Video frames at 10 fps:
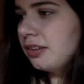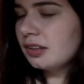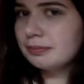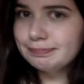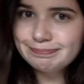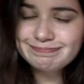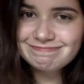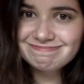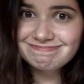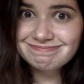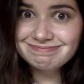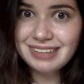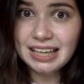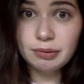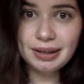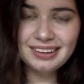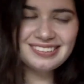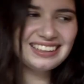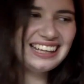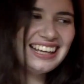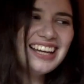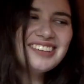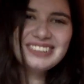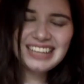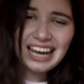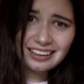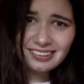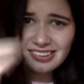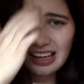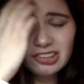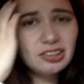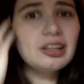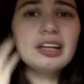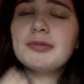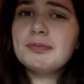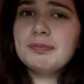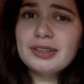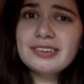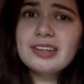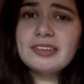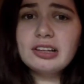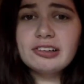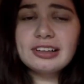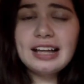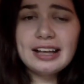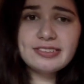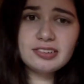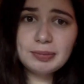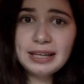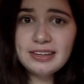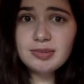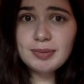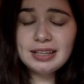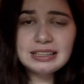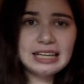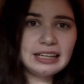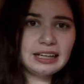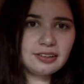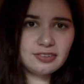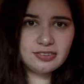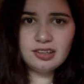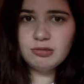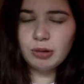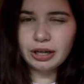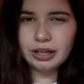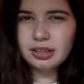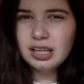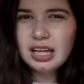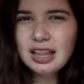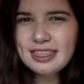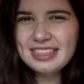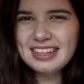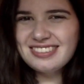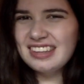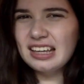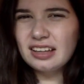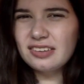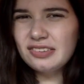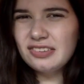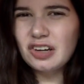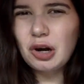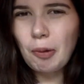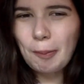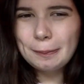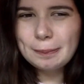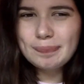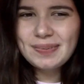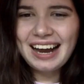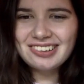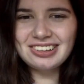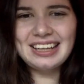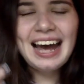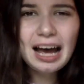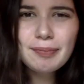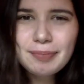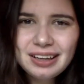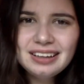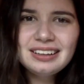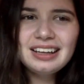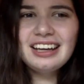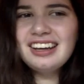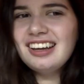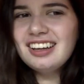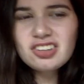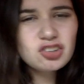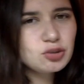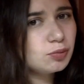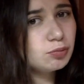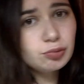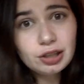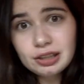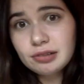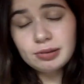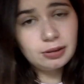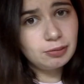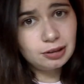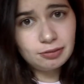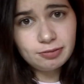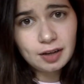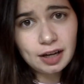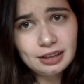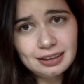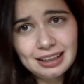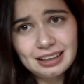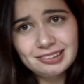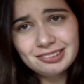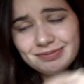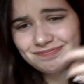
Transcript: thing. Anyways. But yeah, I got to actually, put the stuff I learned in class into placement, and I get to see where these things, actually happen. And it's just been really, really, really fun, and